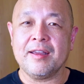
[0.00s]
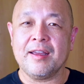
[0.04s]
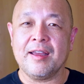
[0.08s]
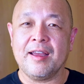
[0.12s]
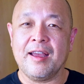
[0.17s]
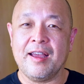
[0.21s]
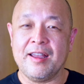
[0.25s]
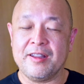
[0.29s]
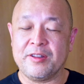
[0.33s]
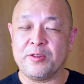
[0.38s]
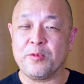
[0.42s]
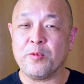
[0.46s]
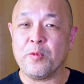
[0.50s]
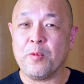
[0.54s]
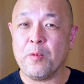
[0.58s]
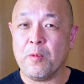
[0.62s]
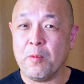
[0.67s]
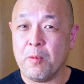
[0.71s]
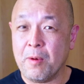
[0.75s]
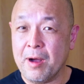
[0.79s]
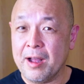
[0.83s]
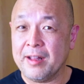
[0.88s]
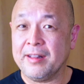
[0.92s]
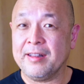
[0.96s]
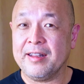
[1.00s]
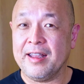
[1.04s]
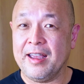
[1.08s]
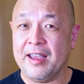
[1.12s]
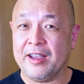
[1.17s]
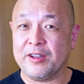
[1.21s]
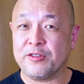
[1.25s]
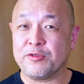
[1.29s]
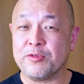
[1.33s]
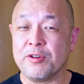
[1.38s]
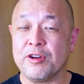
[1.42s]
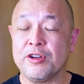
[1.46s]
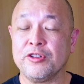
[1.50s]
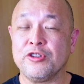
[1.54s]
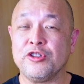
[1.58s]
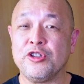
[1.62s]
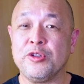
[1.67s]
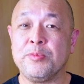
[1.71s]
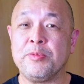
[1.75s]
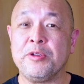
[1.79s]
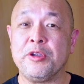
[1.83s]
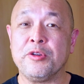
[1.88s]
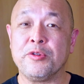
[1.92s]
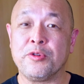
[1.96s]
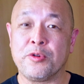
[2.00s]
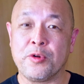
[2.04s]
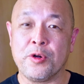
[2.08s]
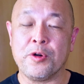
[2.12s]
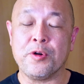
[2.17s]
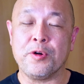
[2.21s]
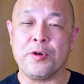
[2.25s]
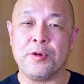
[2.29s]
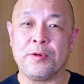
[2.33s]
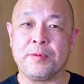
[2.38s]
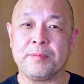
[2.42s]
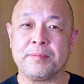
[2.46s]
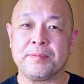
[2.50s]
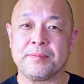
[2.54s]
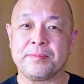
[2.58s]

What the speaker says: has one extra GPU core,